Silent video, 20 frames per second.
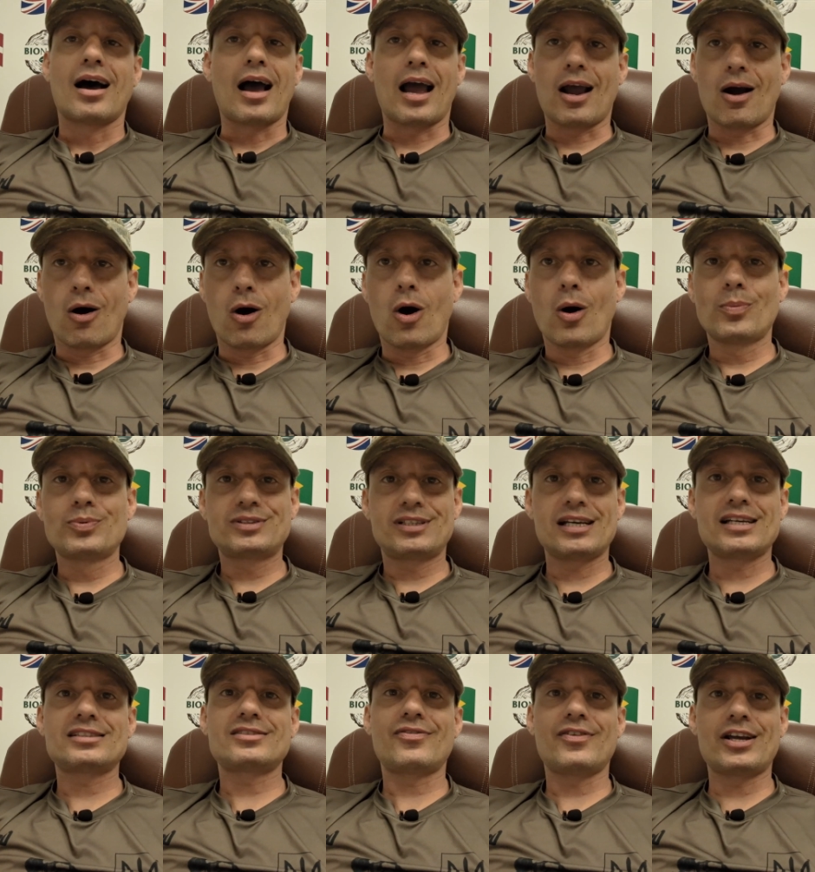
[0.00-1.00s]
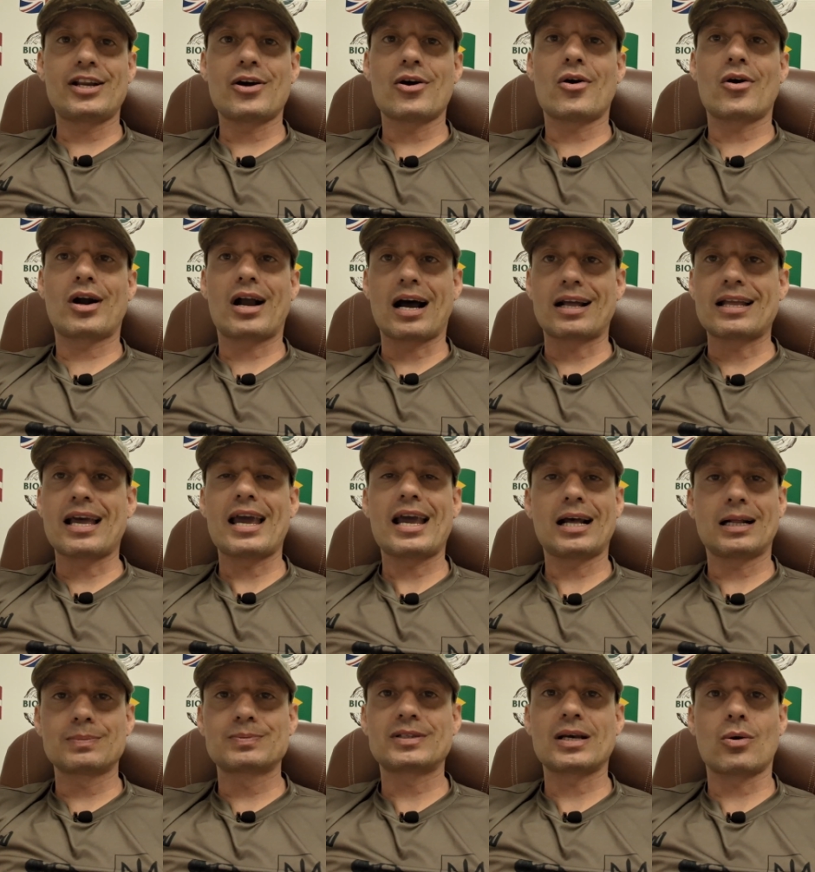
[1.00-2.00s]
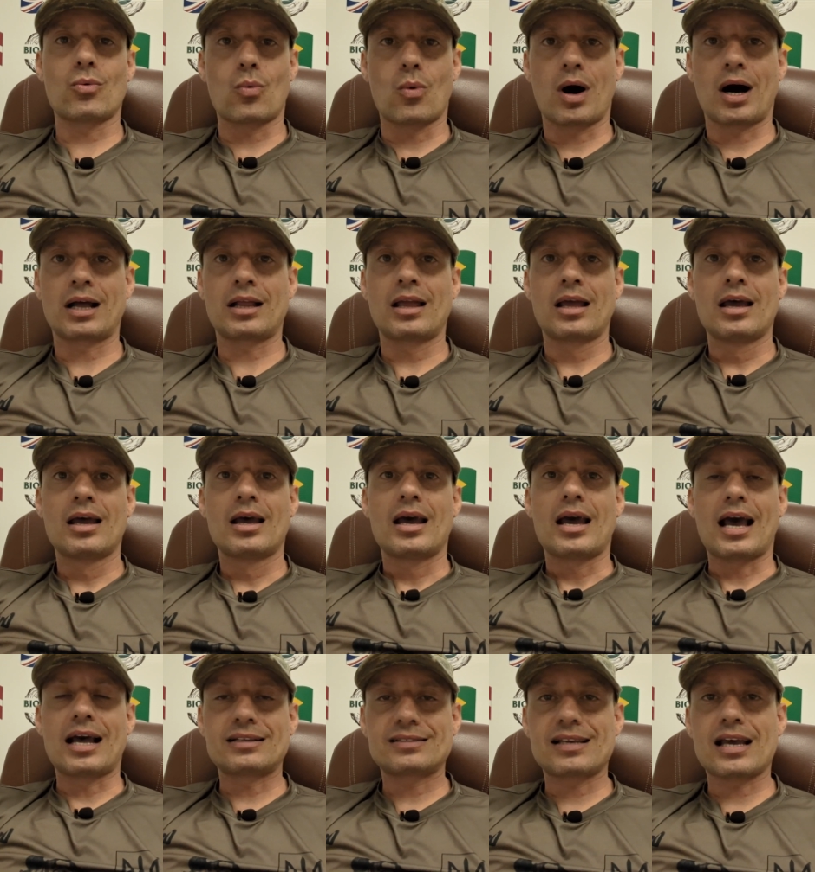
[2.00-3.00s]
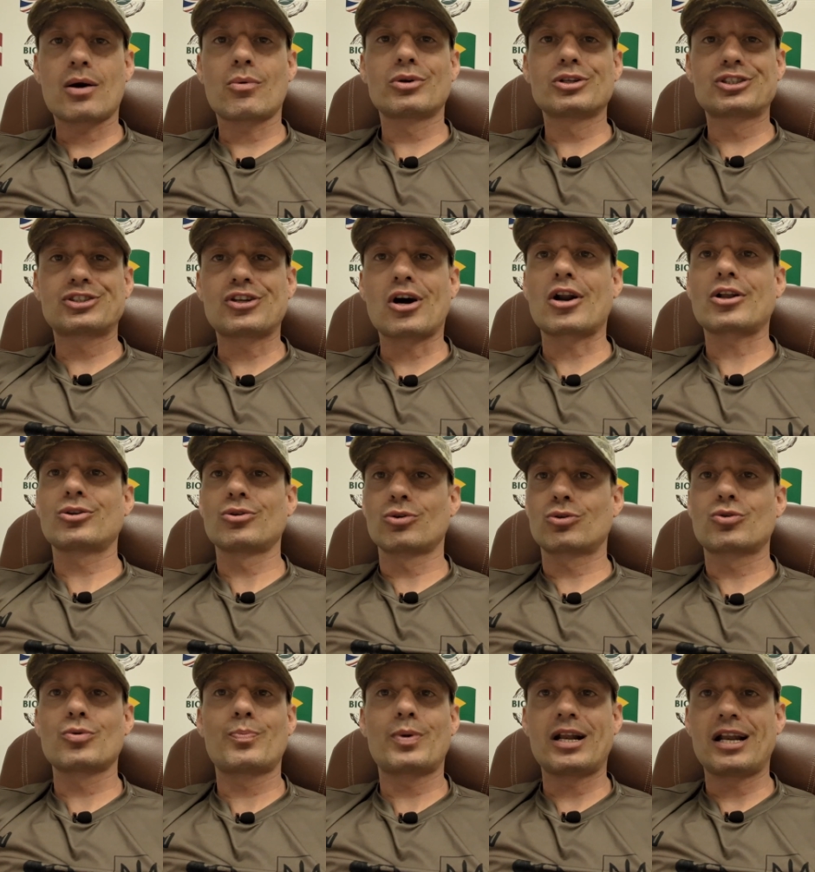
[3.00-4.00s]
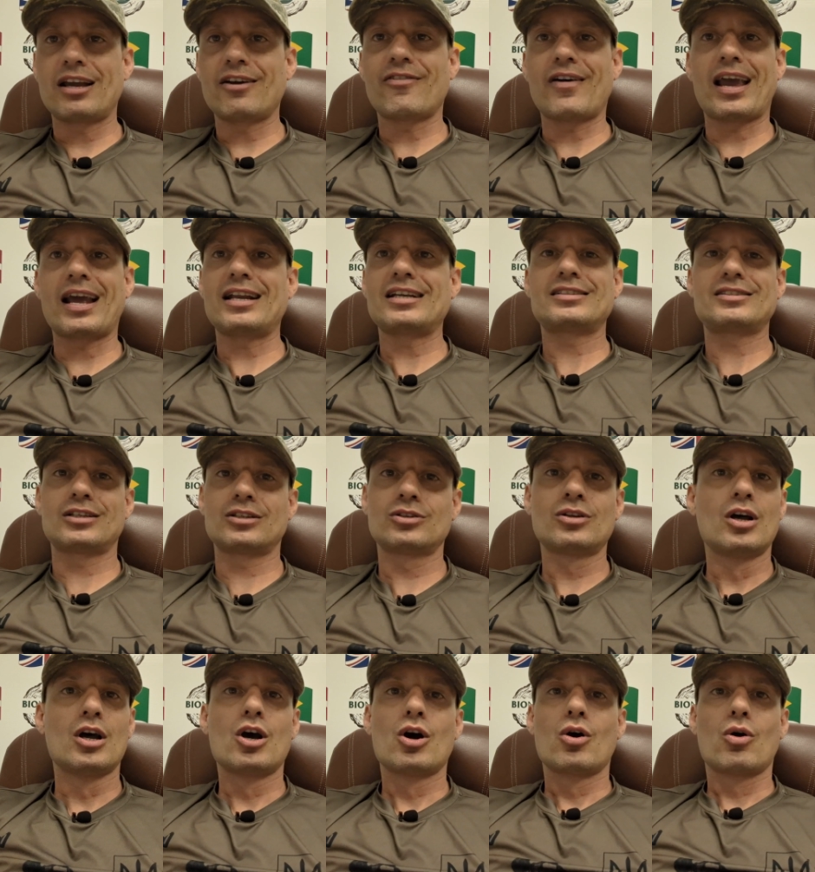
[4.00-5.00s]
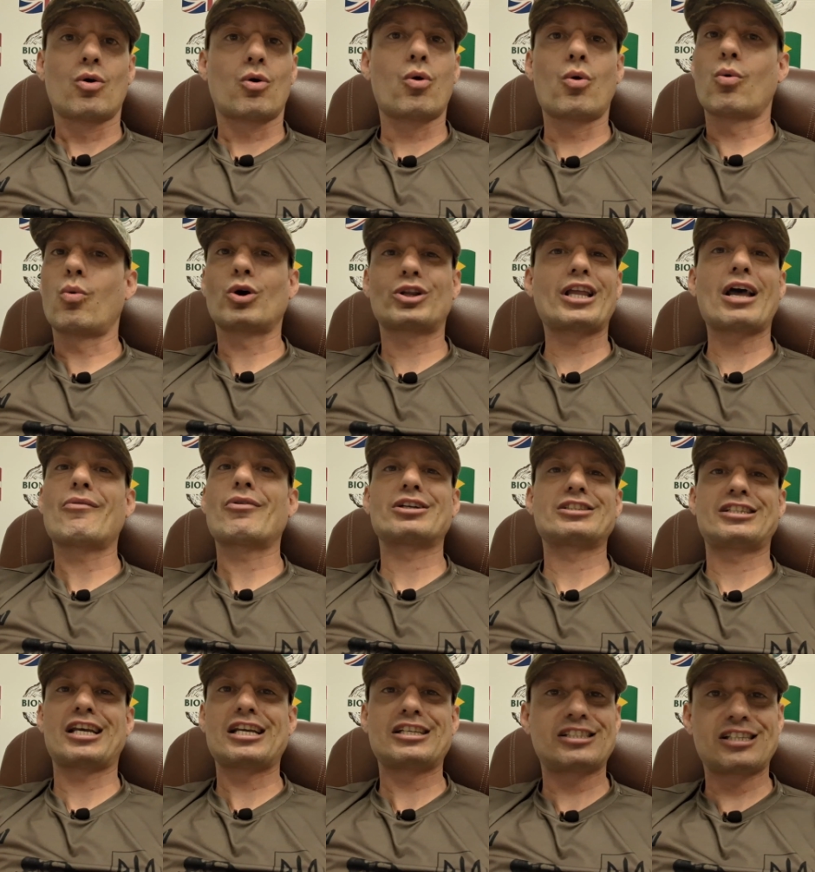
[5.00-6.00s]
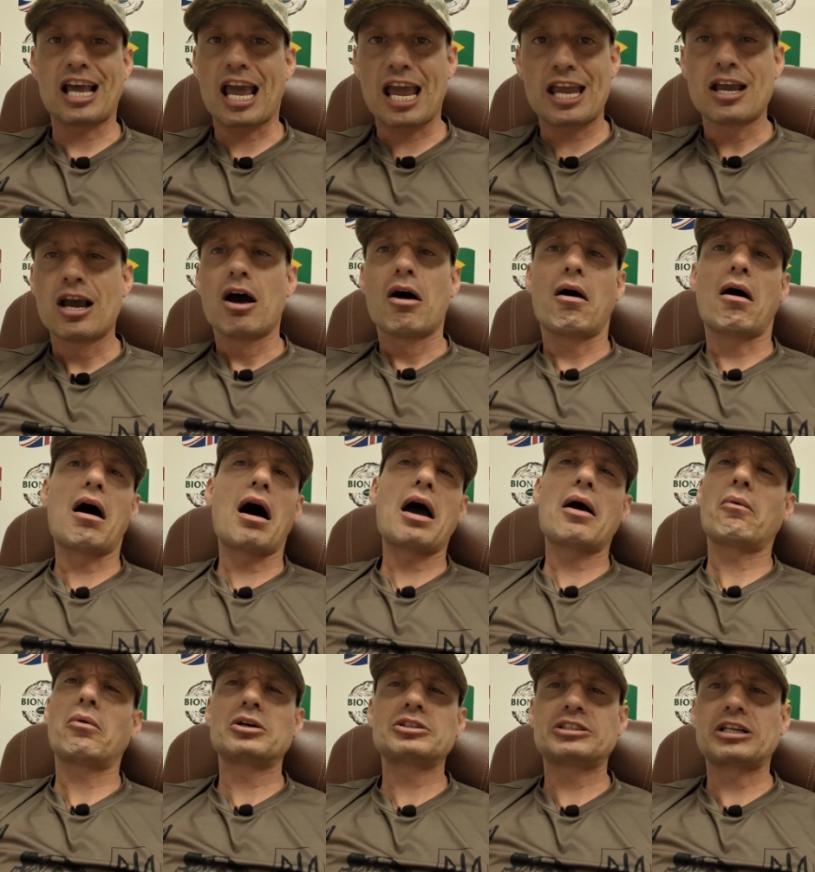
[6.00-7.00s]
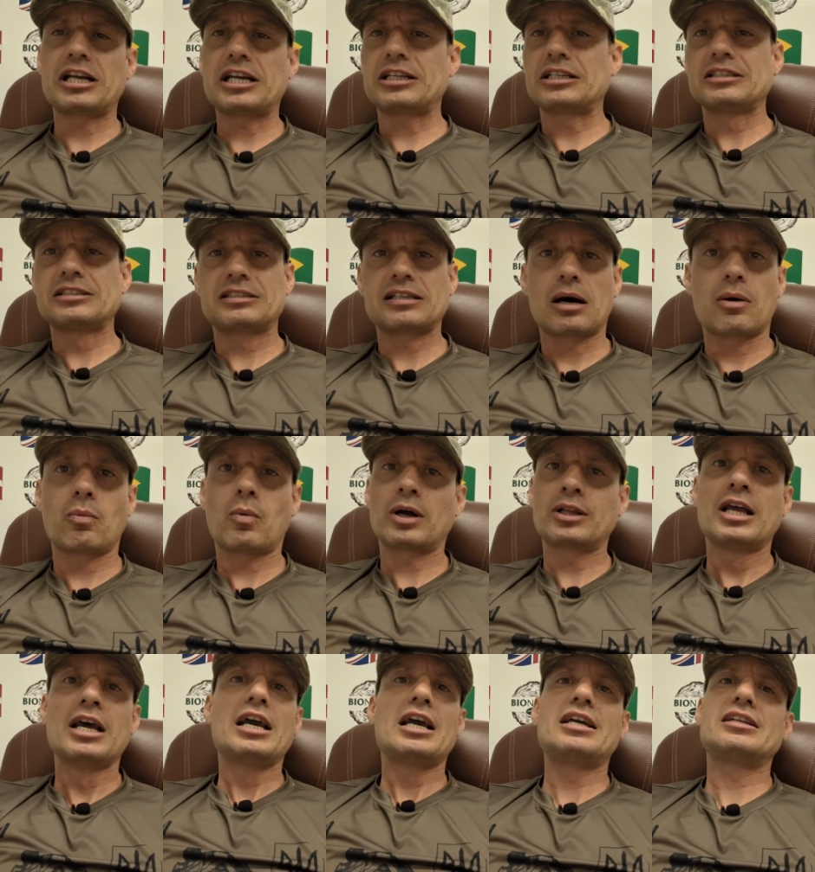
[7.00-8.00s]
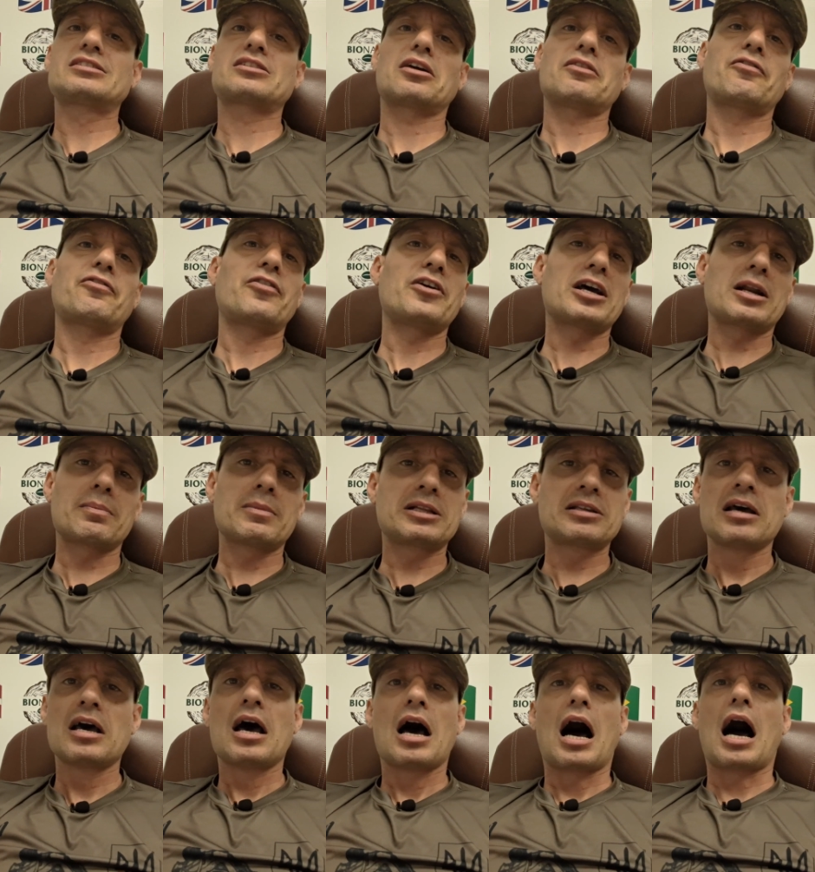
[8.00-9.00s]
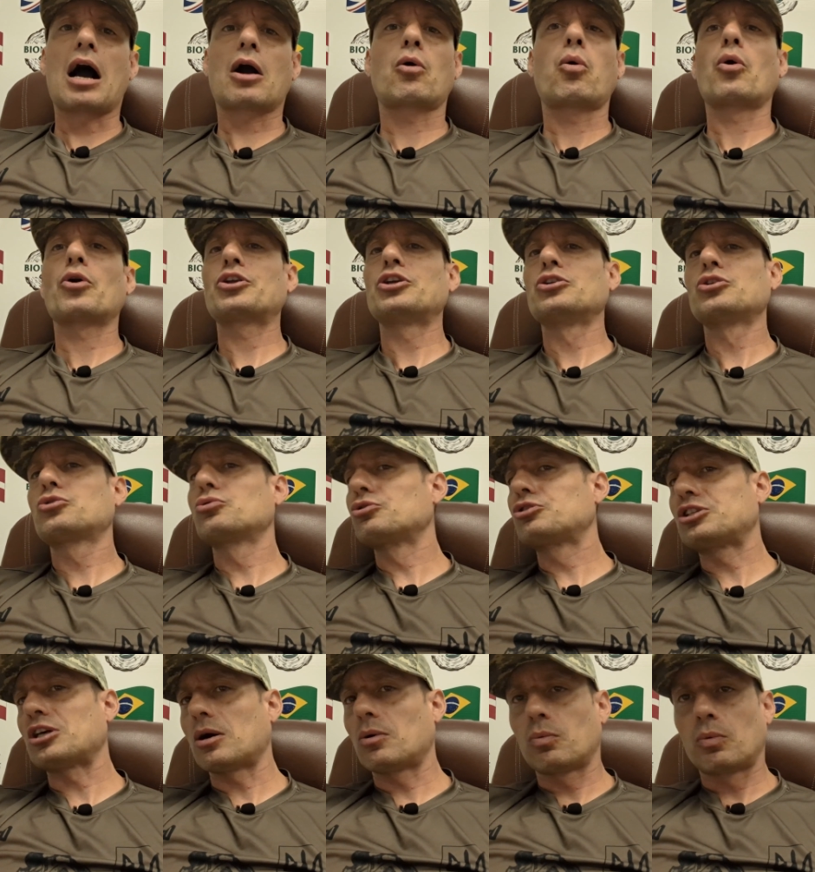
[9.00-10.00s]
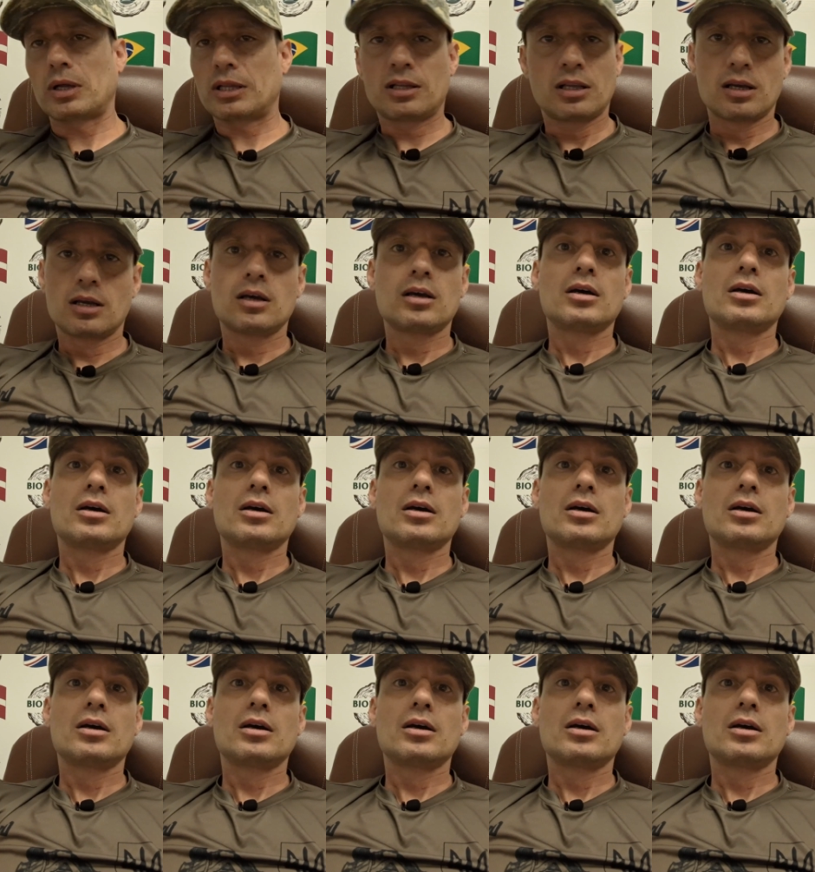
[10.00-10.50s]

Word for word: I hope this video gonna help someone, and they will start not to believe anything who whatever they say. I was reading someone, it's confirmed it according to someone.